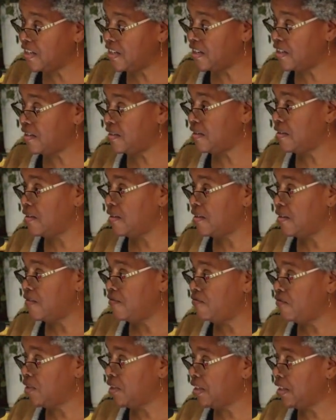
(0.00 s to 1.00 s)
it
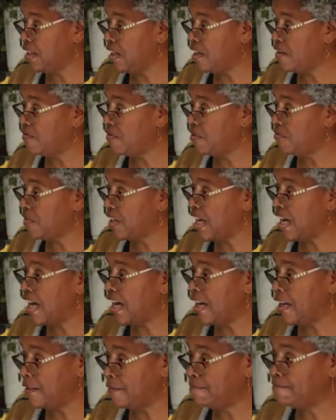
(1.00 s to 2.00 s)
for the love of
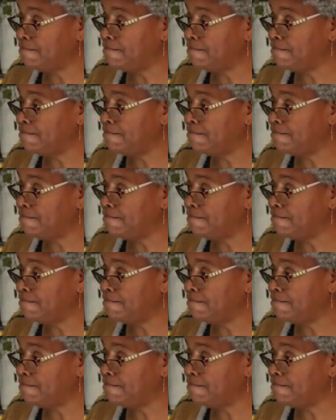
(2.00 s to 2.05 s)
God.